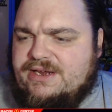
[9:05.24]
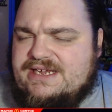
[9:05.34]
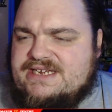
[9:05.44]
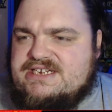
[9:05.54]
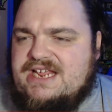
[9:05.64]

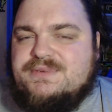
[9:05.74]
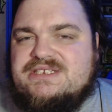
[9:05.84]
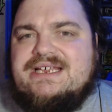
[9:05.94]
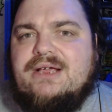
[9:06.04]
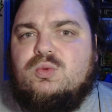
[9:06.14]
deep
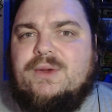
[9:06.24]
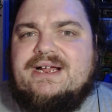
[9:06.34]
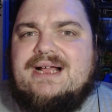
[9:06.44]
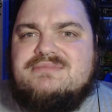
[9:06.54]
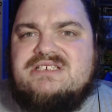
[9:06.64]
skill when
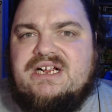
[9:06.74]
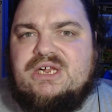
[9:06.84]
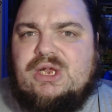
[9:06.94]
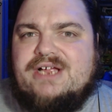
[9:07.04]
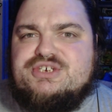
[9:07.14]
it comes to
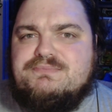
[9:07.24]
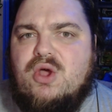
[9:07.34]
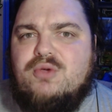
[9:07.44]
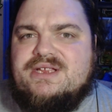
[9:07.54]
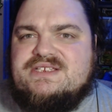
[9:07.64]
clutch
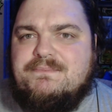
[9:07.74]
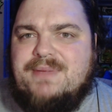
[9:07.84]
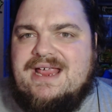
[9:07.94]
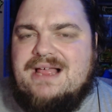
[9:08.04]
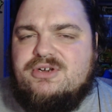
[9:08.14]
moments and
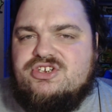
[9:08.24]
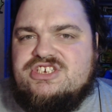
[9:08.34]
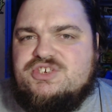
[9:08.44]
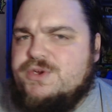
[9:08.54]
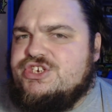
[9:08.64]
being able to
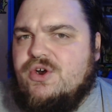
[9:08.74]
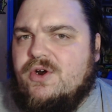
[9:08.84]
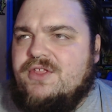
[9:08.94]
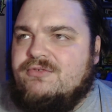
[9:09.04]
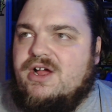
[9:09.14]
just switch it on
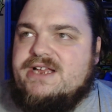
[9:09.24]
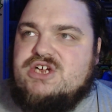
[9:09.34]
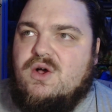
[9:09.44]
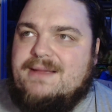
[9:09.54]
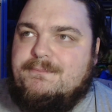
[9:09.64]
at the right
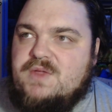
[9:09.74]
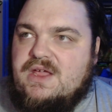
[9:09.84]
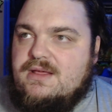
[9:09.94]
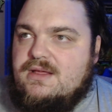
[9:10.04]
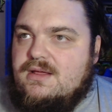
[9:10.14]
time.
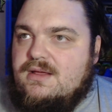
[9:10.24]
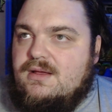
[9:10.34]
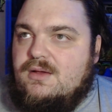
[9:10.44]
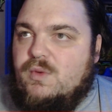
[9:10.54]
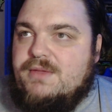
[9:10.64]

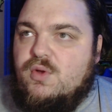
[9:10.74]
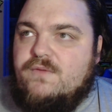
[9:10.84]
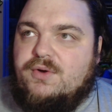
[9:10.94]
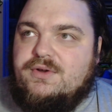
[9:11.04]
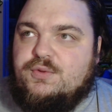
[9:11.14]
We
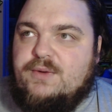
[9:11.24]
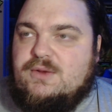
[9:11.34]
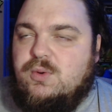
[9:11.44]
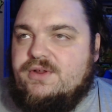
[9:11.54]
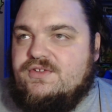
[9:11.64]
move on to
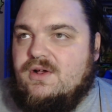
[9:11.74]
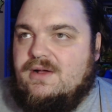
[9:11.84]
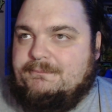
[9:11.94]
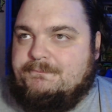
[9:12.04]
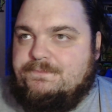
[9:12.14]
3-quarter
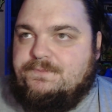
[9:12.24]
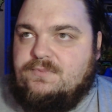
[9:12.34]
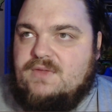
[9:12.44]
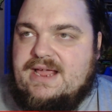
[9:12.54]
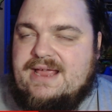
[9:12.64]
time,
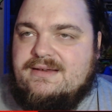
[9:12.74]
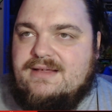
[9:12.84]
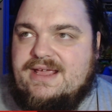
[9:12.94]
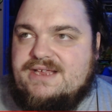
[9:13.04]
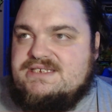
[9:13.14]
and
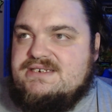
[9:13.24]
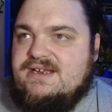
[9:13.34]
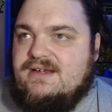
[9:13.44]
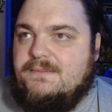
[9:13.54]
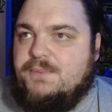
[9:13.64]

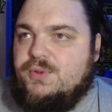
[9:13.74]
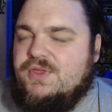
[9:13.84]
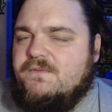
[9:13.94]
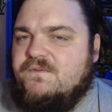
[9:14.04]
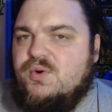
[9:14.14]
Essendon put
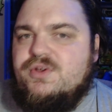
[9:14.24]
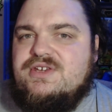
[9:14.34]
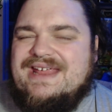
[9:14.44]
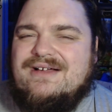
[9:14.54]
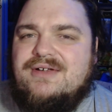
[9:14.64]
the foot
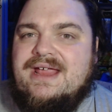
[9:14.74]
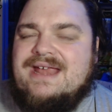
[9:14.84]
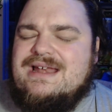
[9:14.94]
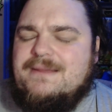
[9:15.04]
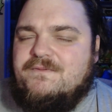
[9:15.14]
down
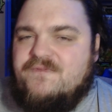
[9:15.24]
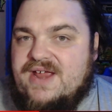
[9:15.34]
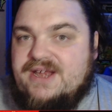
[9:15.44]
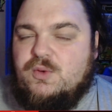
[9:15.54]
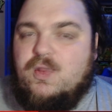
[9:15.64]
in an
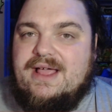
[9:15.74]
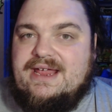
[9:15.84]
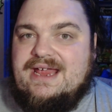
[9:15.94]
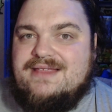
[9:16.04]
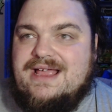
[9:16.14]
emphatic way
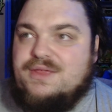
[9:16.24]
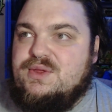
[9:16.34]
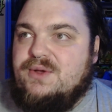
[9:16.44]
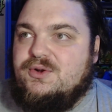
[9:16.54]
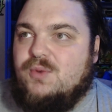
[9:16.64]
in that
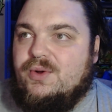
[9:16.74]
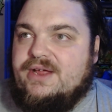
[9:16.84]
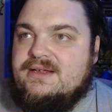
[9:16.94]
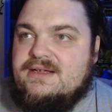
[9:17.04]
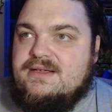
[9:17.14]
third
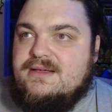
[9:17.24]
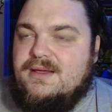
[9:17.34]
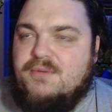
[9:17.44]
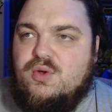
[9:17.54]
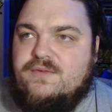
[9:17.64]
quarter,
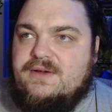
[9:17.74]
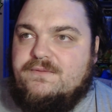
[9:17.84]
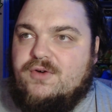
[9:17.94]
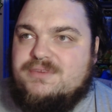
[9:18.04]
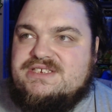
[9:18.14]
moving
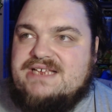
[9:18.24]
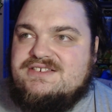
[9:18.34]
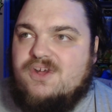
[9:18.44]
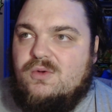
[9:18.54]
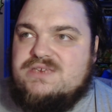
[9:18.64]
from
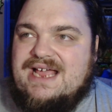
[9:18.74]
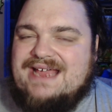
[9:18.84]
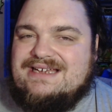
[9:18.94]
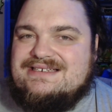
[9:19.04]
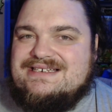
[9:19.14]

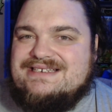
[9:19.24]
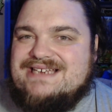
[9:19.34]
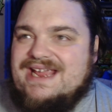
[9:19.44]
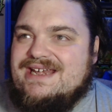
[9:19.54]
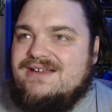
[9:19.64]
6-8 to
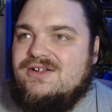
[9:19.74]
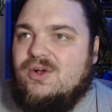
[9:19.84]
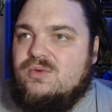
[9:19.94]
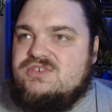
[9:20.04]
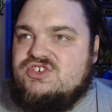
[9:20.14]

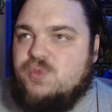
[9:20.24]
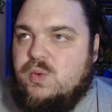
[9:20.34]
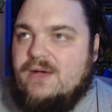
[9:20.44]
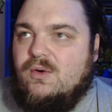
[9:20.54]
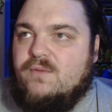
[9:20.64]

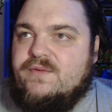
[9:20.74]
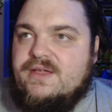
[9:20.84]
10-12,